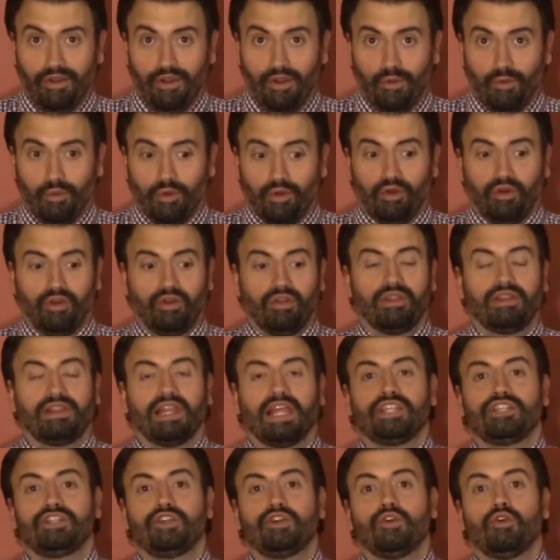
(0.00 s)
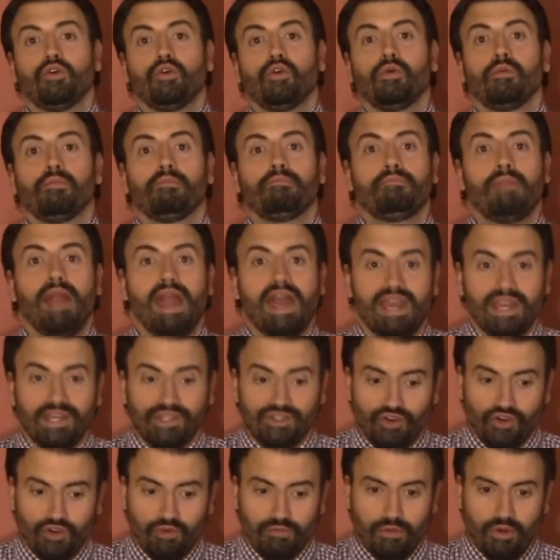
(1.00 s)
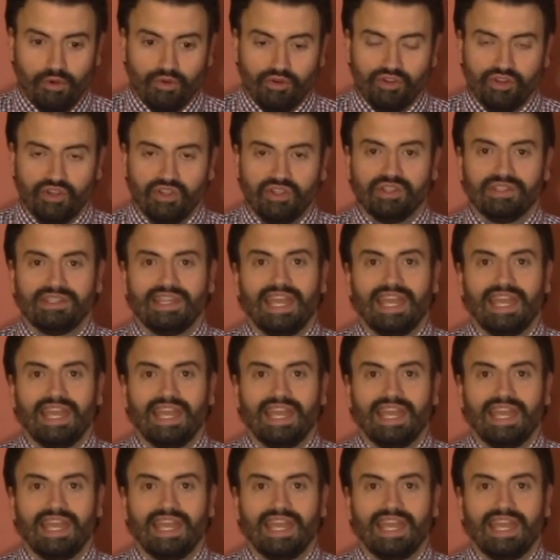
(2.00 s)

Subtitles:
We'll let you manage your emotions